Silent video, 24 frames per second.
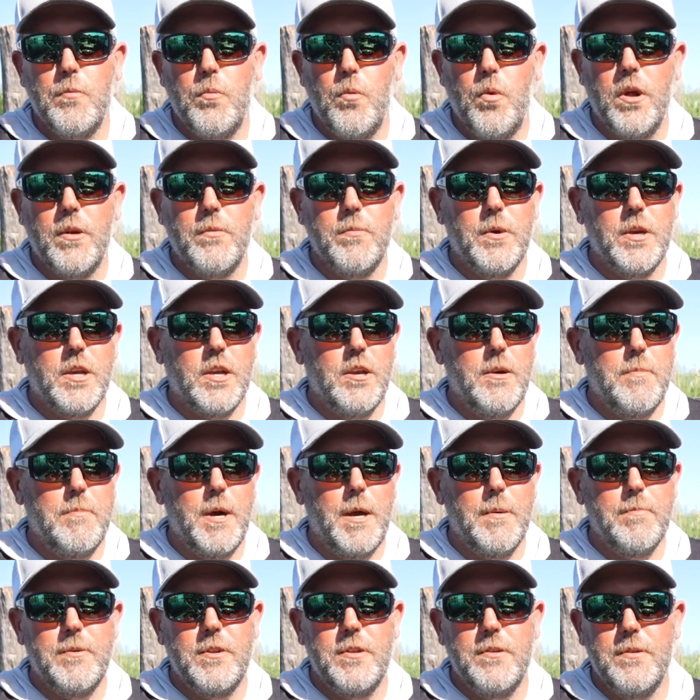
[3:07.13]
One would come
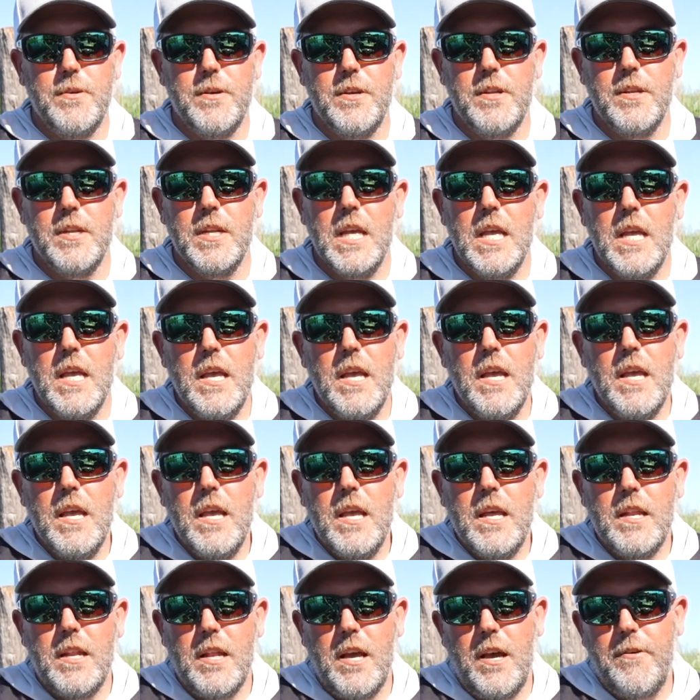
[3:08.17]
up to it,
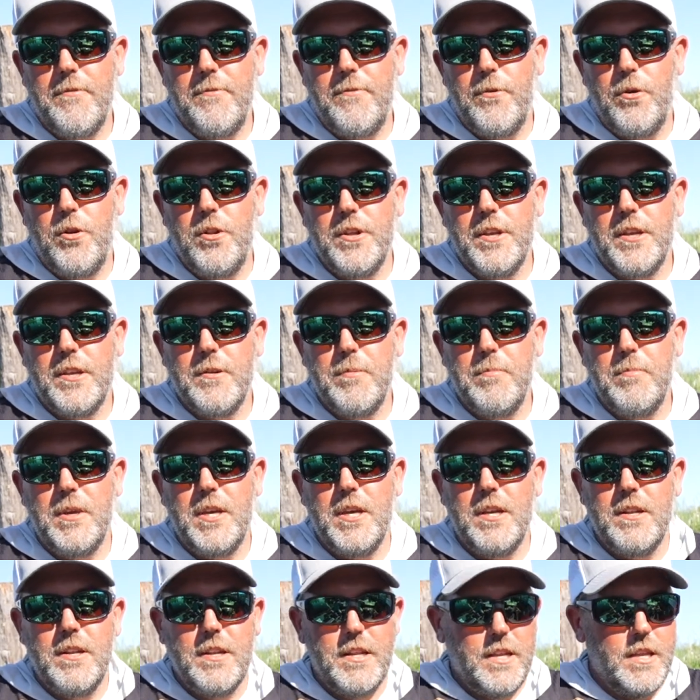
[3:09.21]
not fully
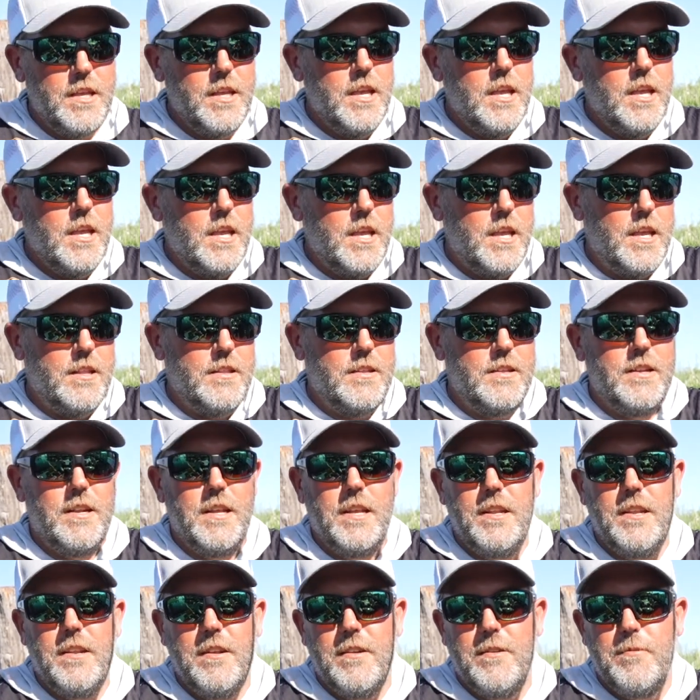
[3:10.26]
commit, and then
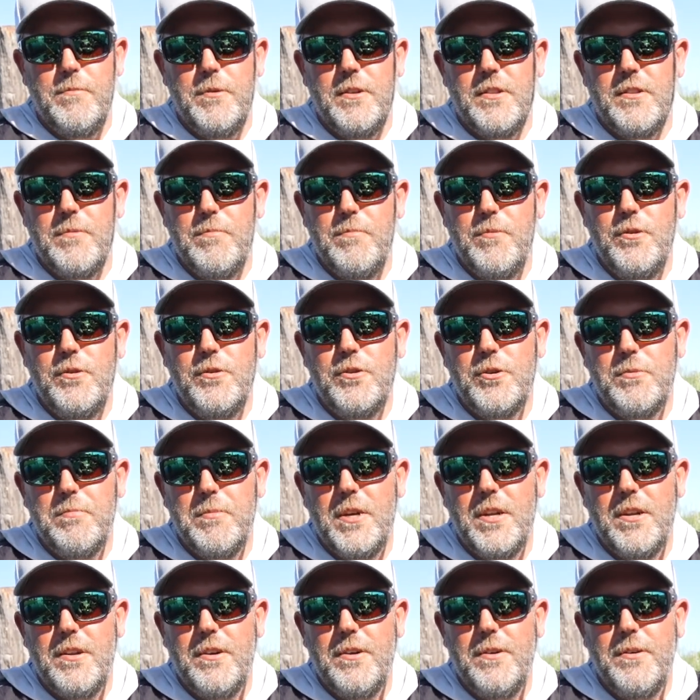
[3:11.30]
I'd hit him with the Mooch
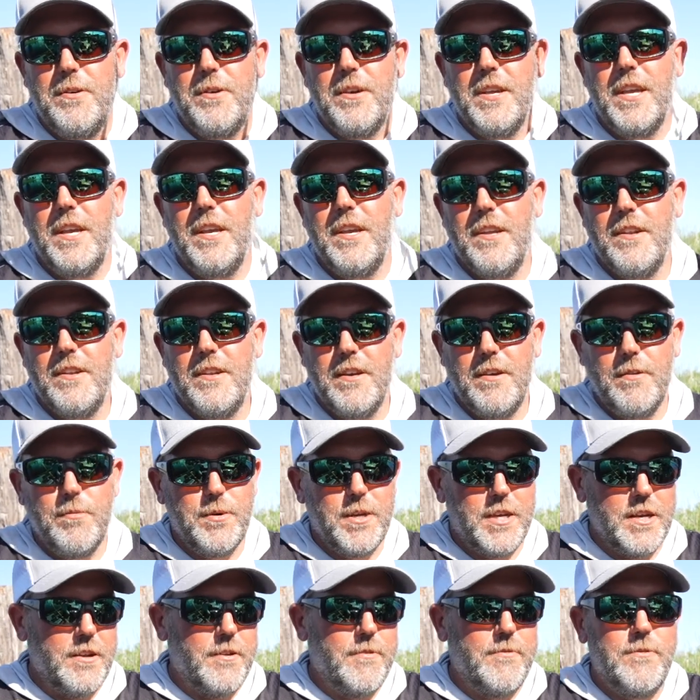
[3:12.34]
minnow, and we
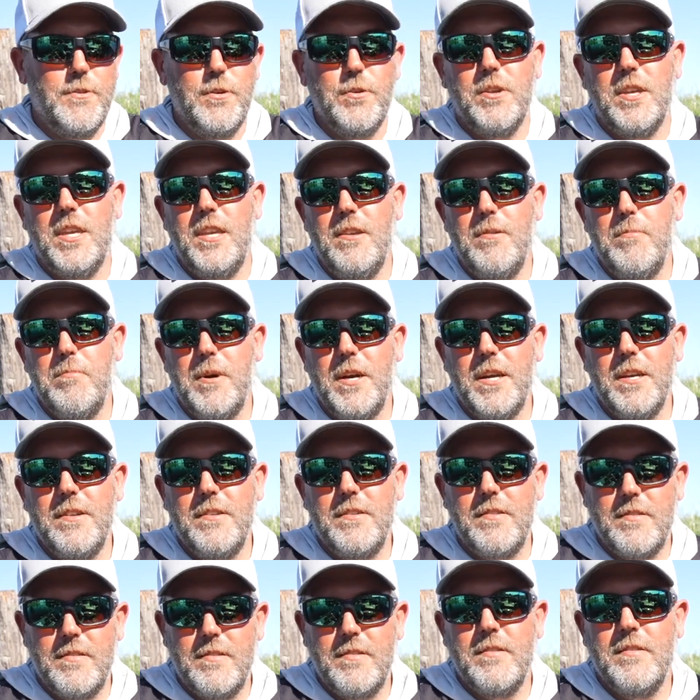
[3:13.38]
got a few key
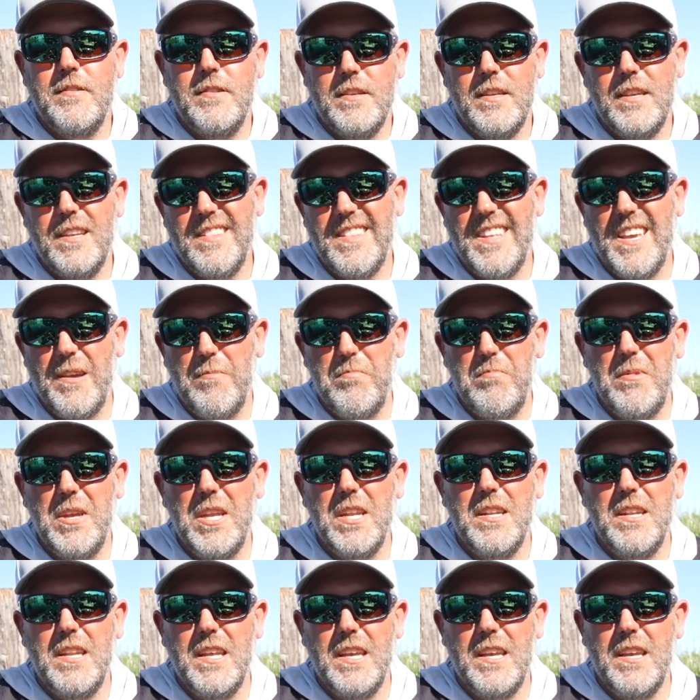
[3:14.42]
bites in that
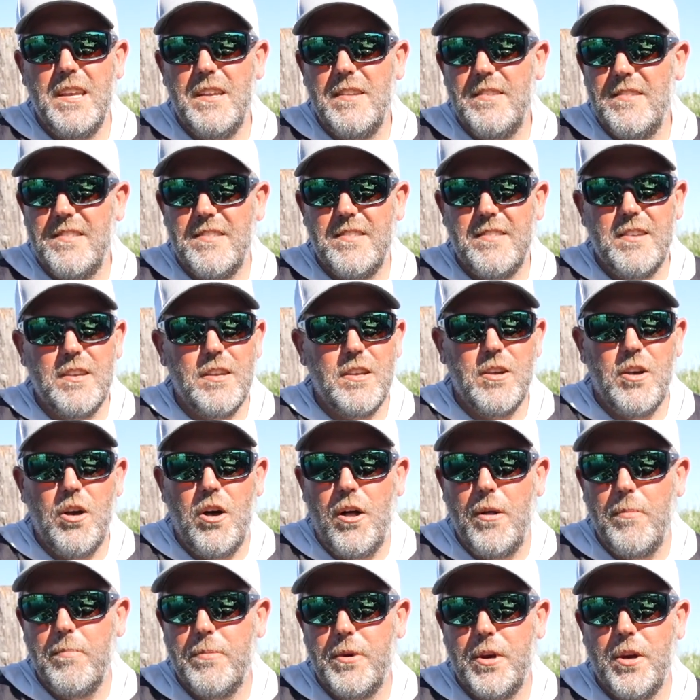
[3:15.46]
midday slick
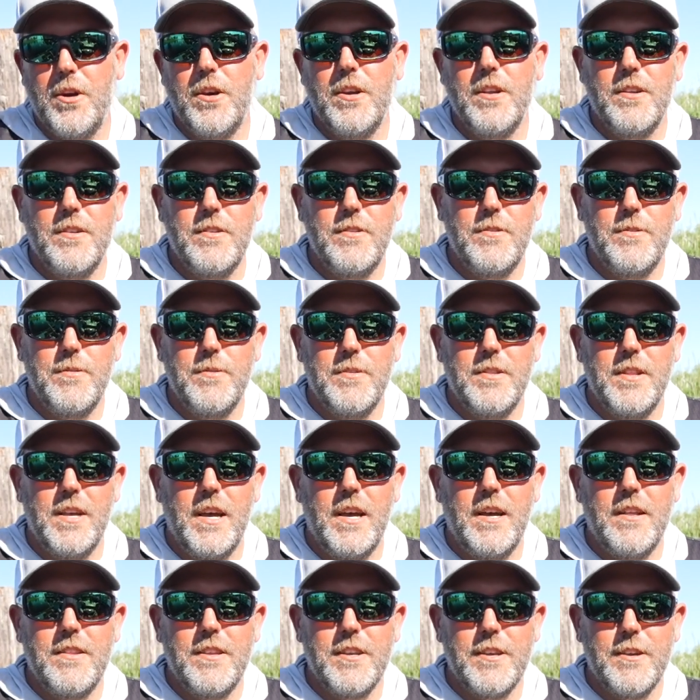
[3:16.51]
calm period doing
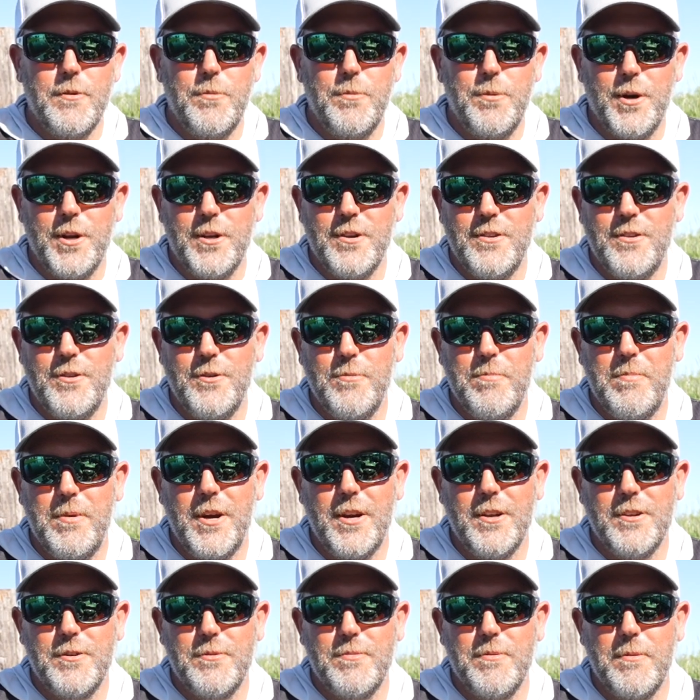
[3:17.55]
that, like a 1-2
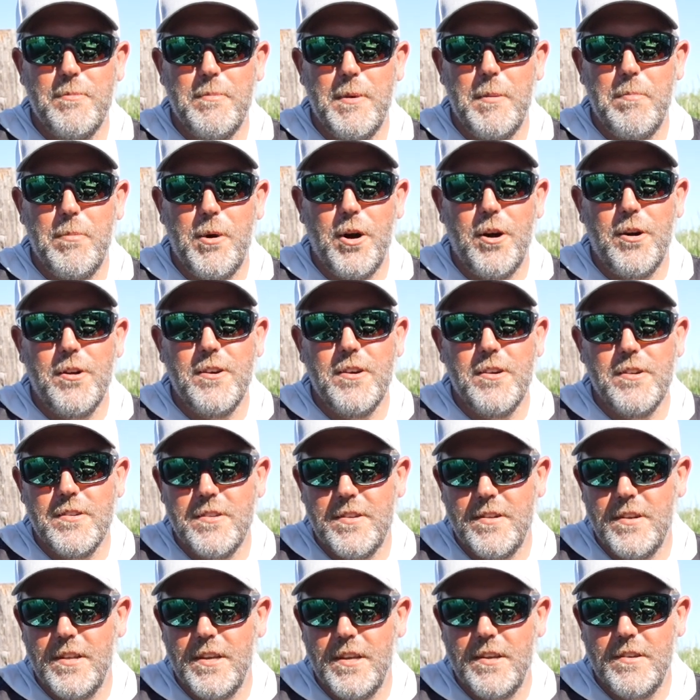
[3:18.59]
punch with my partner
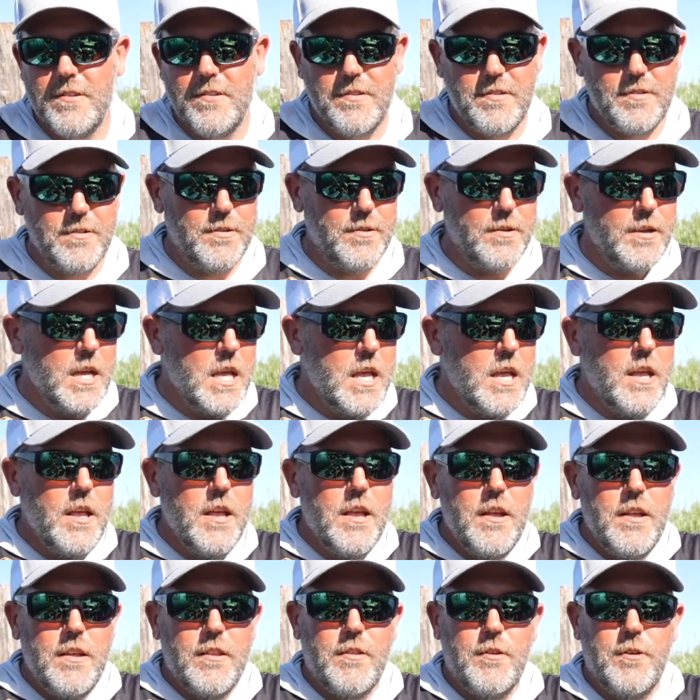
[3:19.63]
today. So
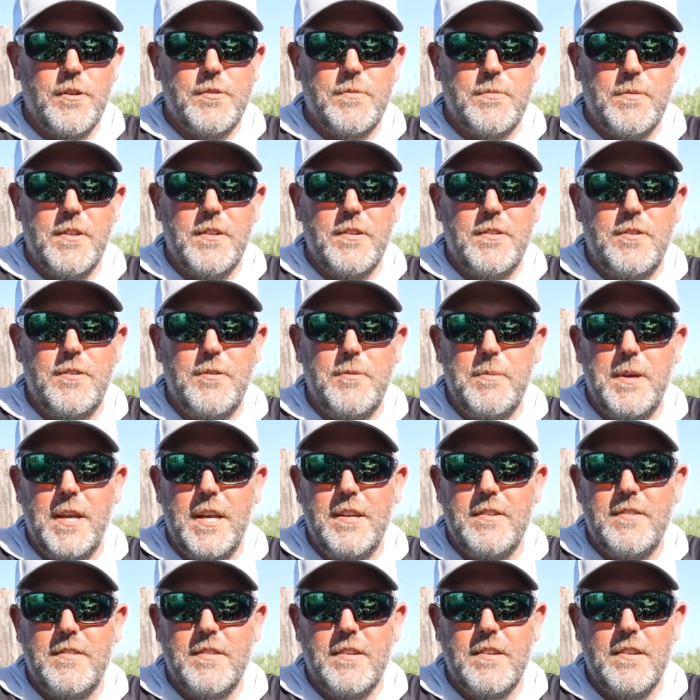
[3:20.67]
those were the two
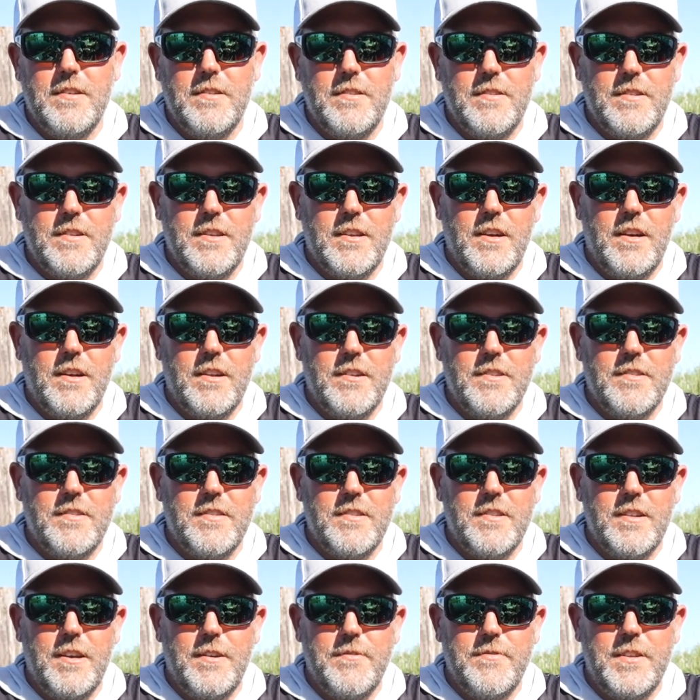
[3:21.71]
baits that got us
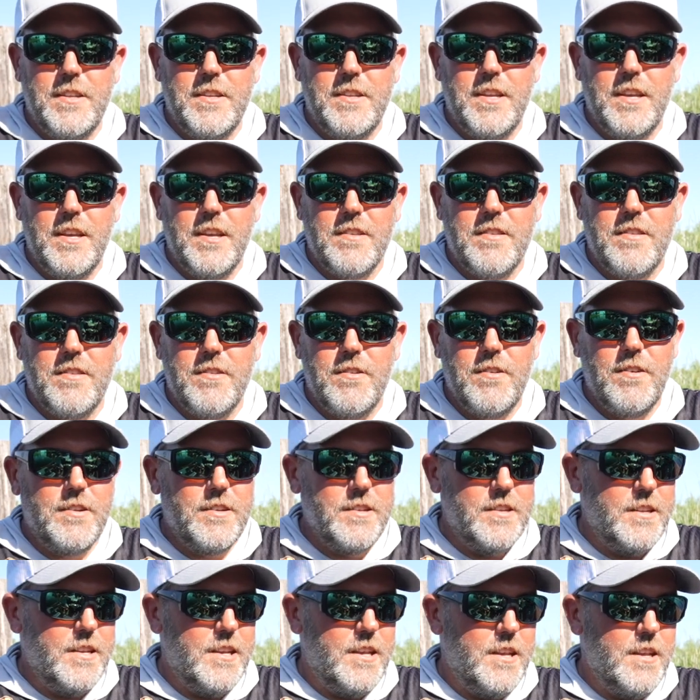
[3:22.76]
enough to take third
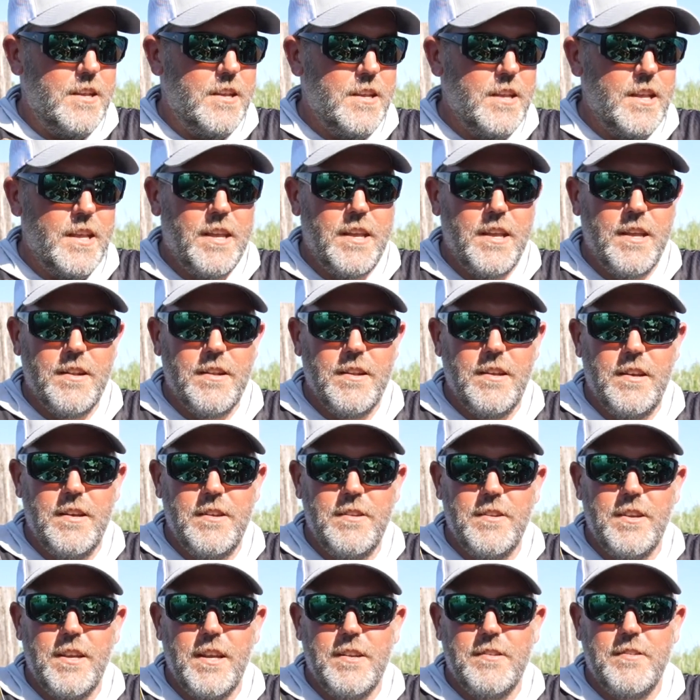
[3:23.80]
today, and
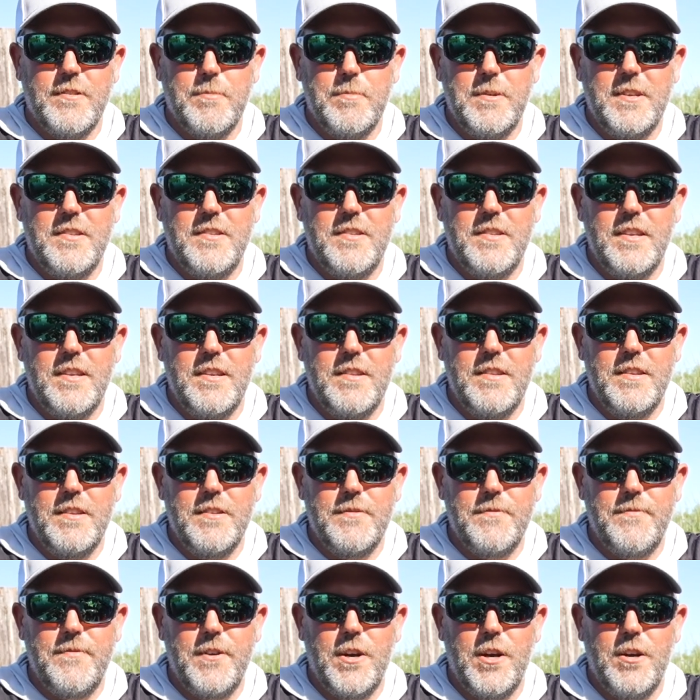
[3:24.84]
you guys will be seeing
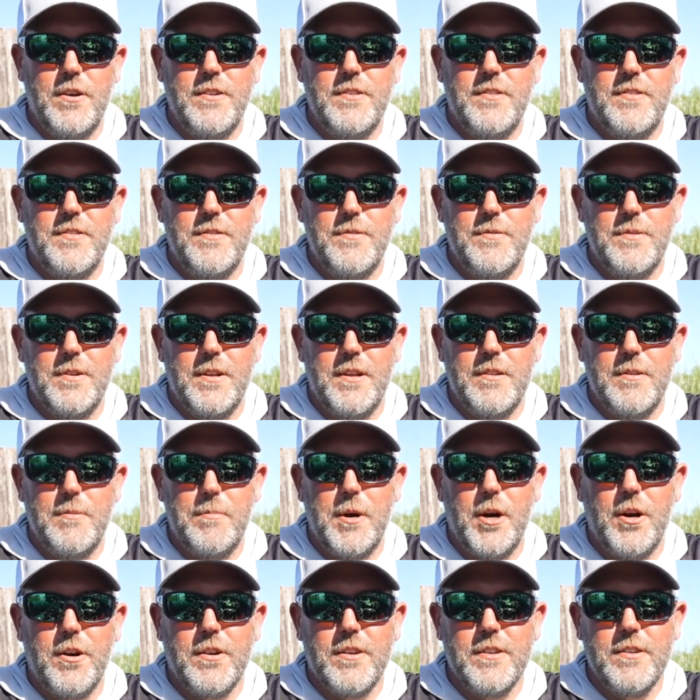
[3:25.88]
these very soon on the
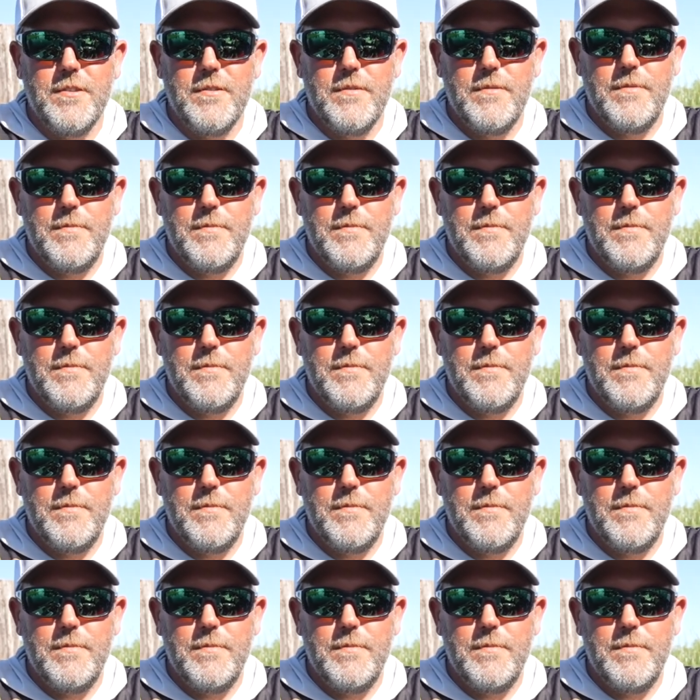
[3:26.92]
market.